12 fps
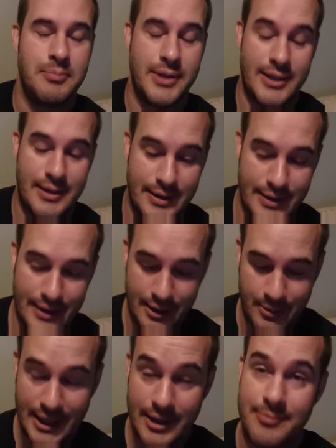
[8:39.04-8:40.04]
But
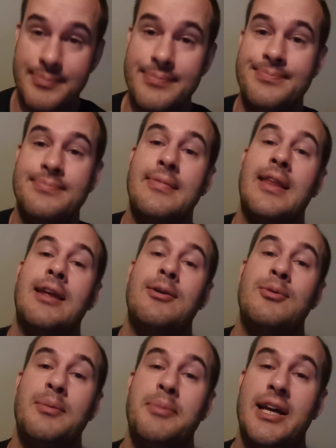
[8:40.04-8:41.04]
anyway,
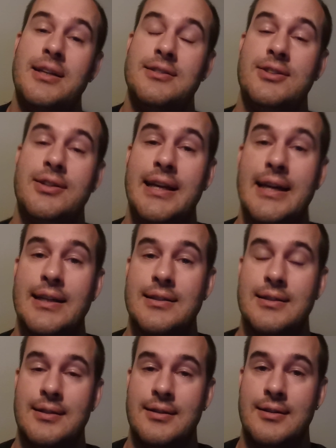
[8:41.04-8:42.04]
we managed
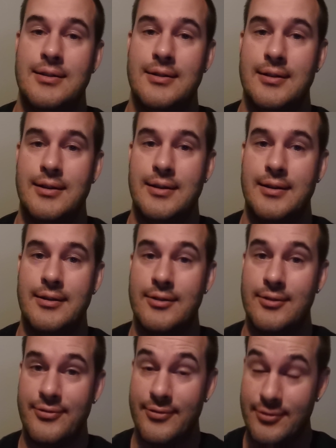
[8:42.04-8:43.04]

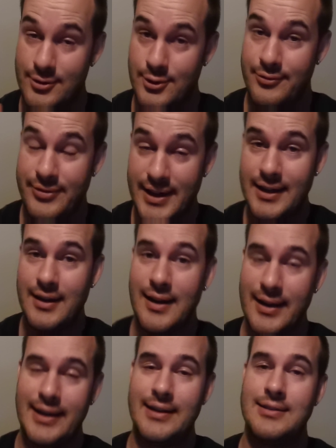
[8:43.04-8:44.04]
to
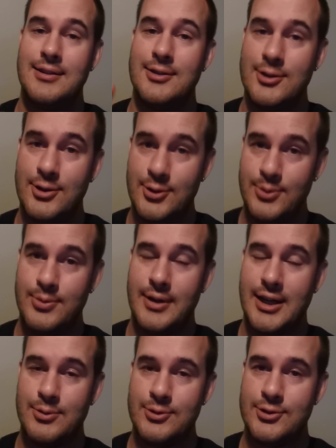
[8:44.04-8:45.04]
finally get 2
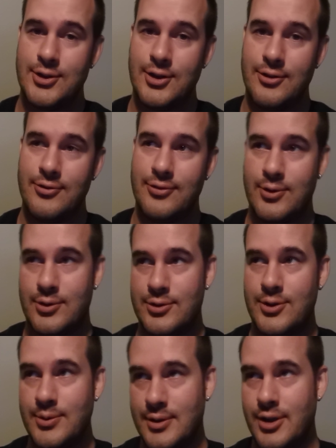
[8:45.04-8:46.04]
rounds of, or
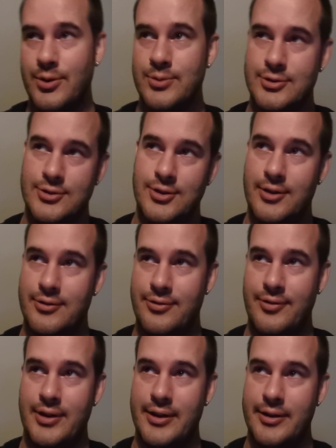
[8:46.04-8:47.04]
2 coats
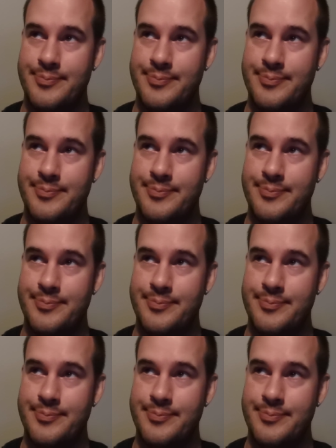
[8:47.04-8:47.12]
of